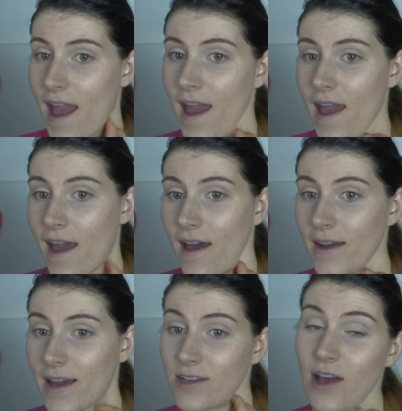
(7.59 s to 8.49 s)

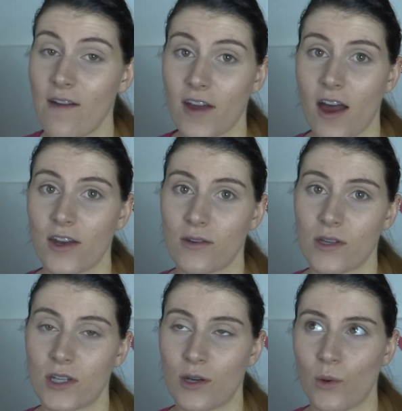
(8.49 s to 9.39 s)
and I still haven't gotten
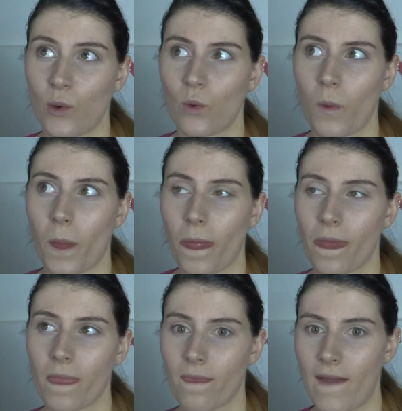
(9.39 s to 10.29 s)
used to
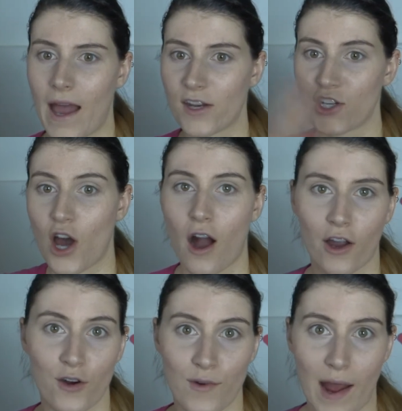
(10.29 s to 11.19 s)
how to
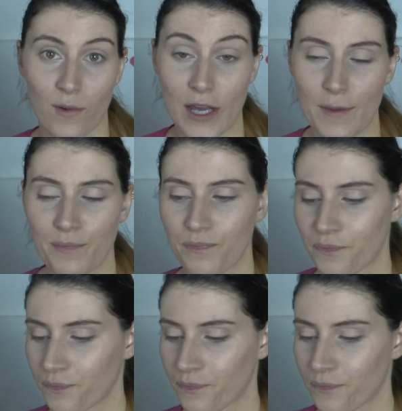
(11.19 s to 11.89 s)
talk around it.